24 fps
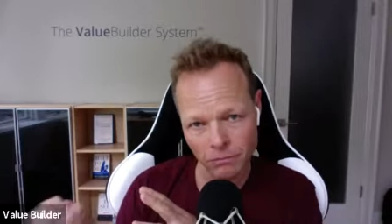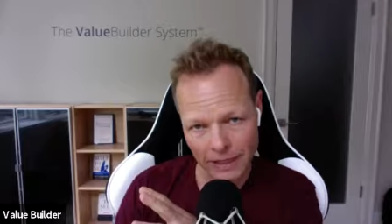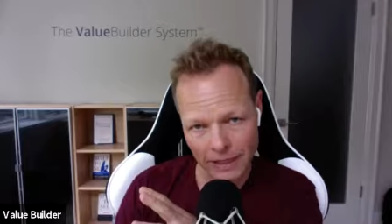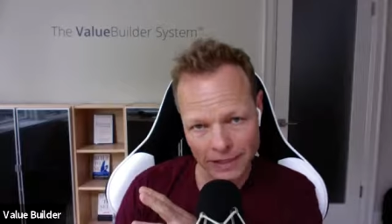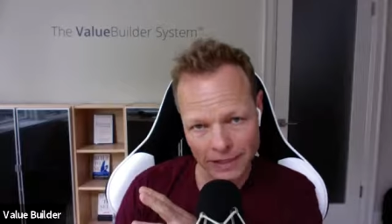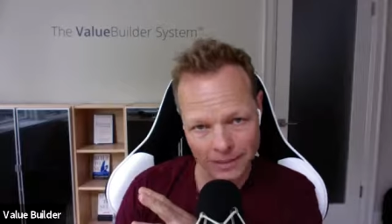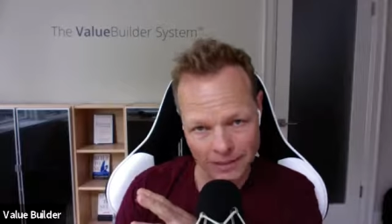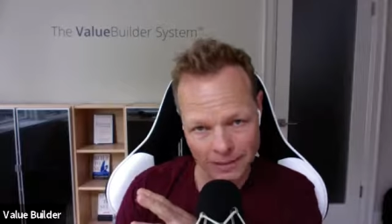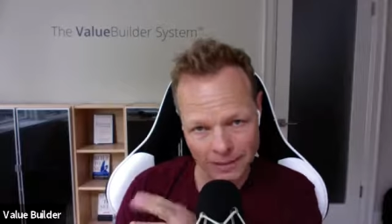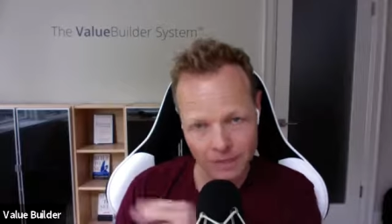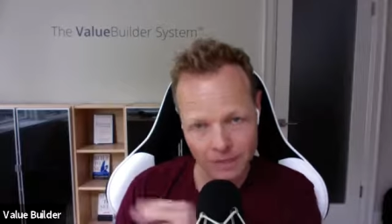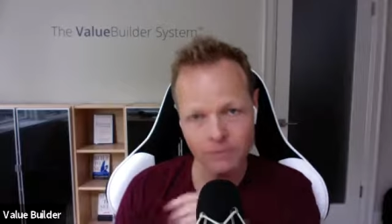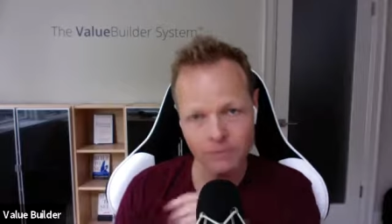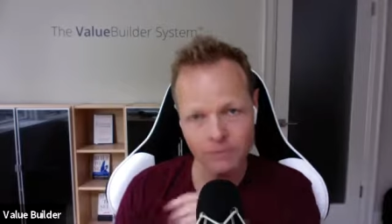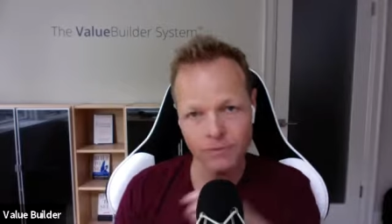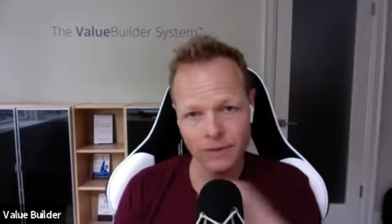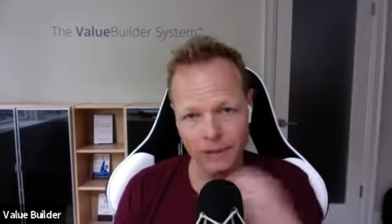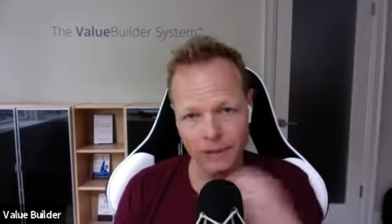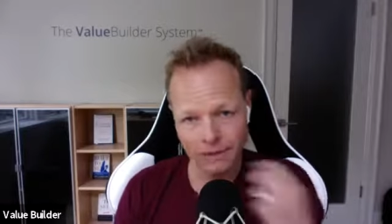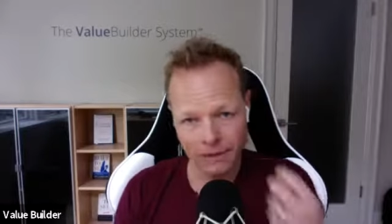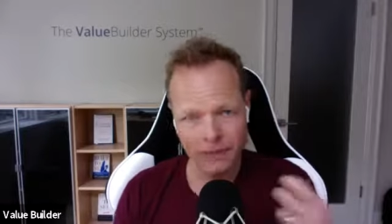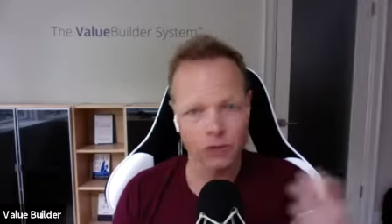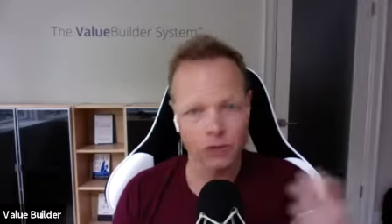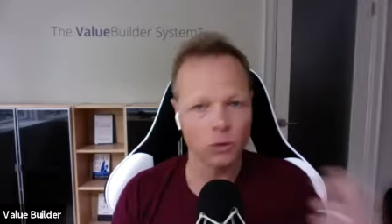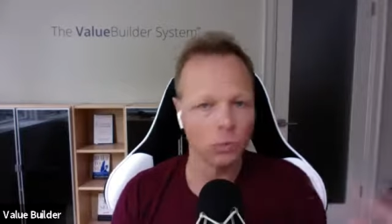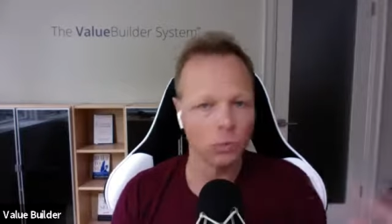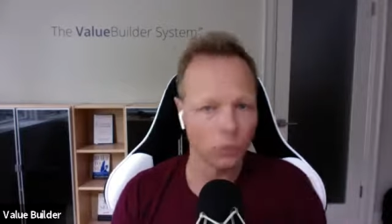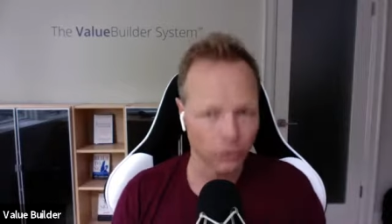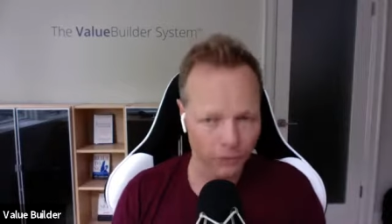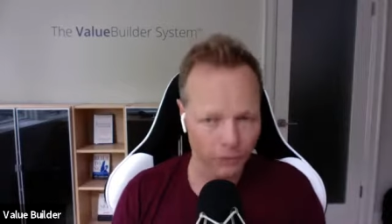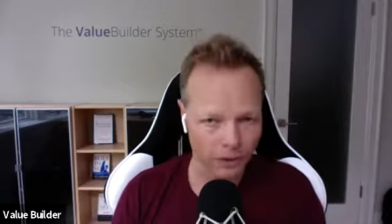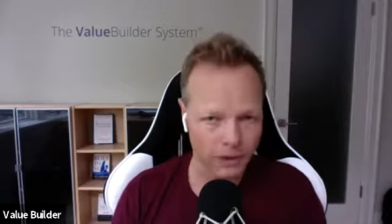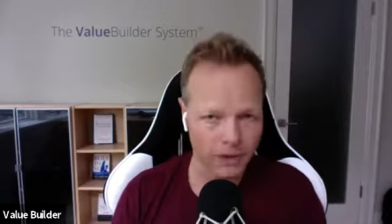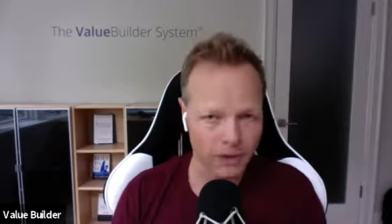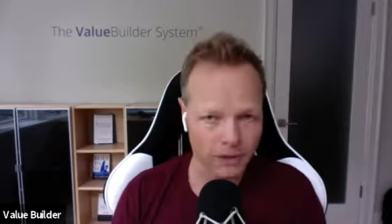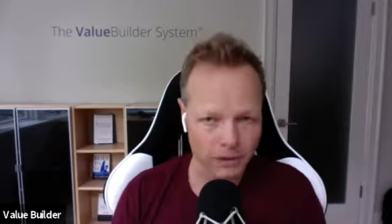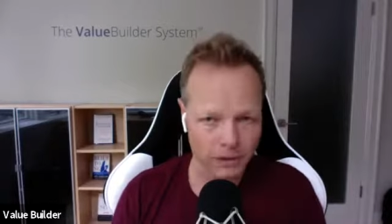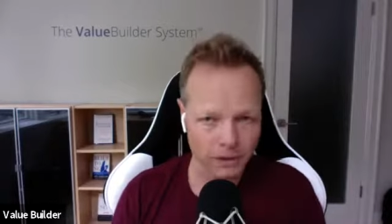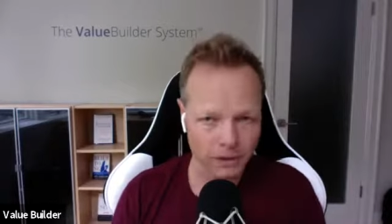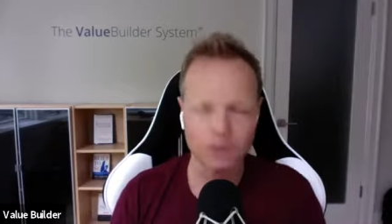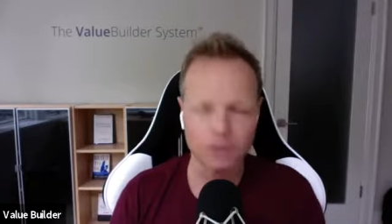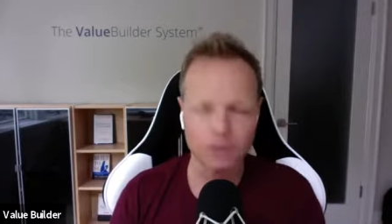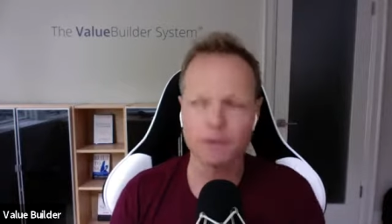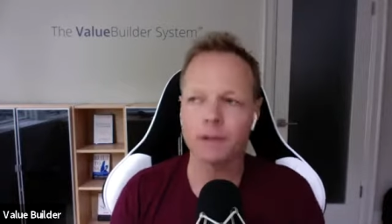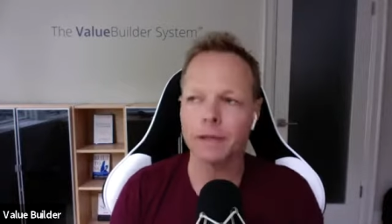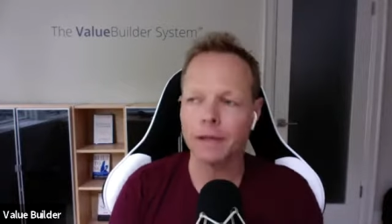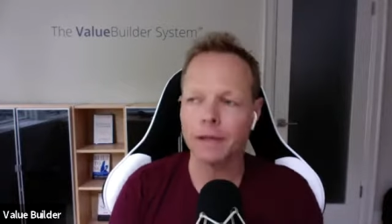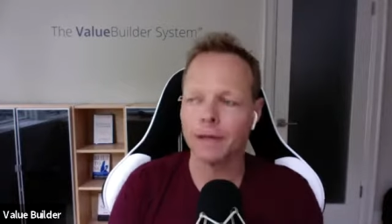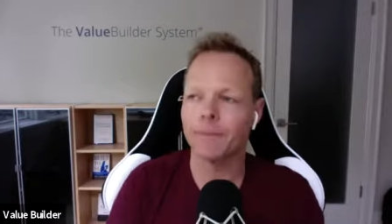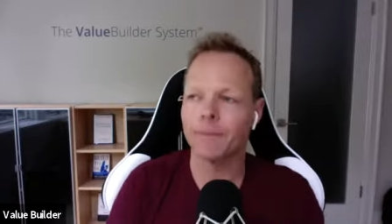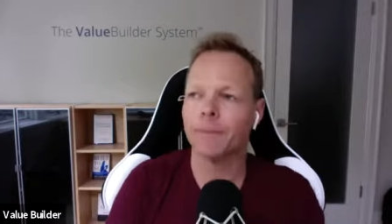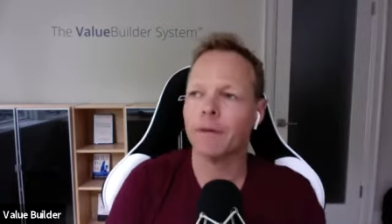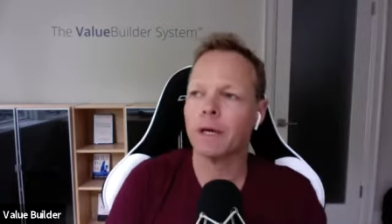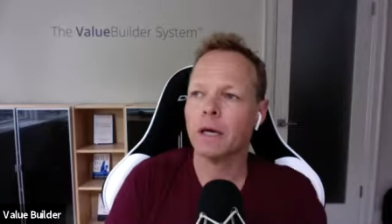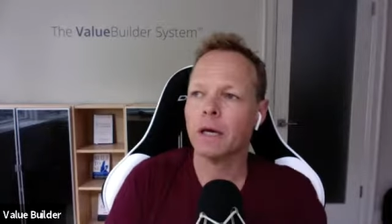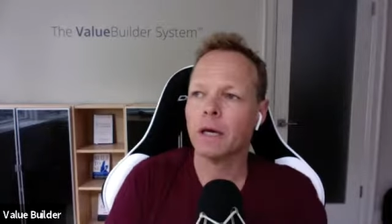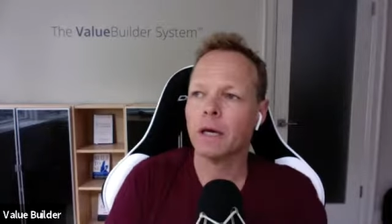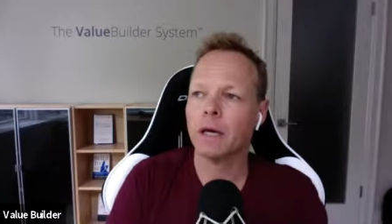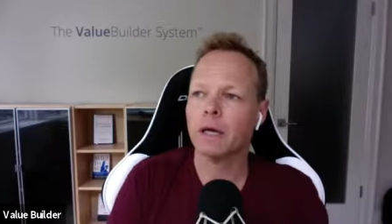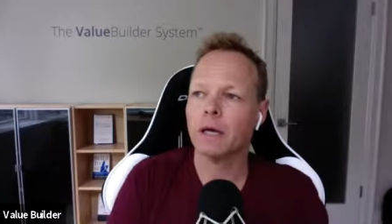licensing fee oh, than definitely. you were the consulting? Yeah, yeah. yeah